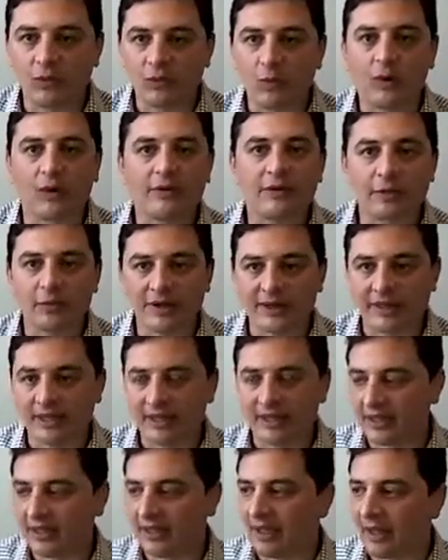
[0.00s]
worked with
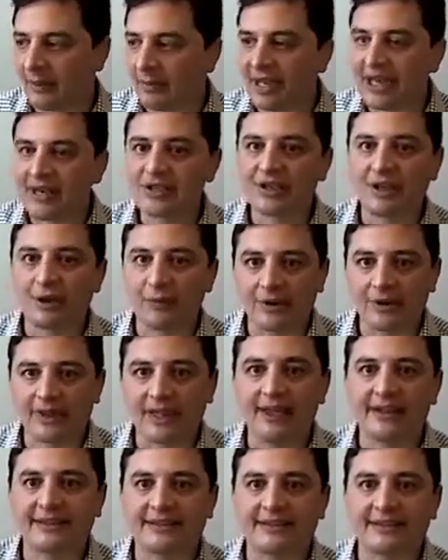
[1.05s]
a patient or with the
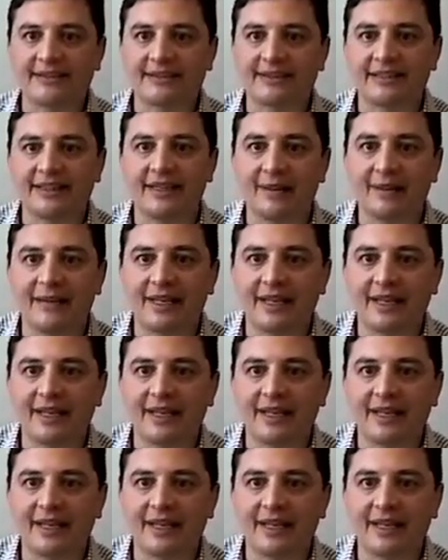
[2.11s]
health system,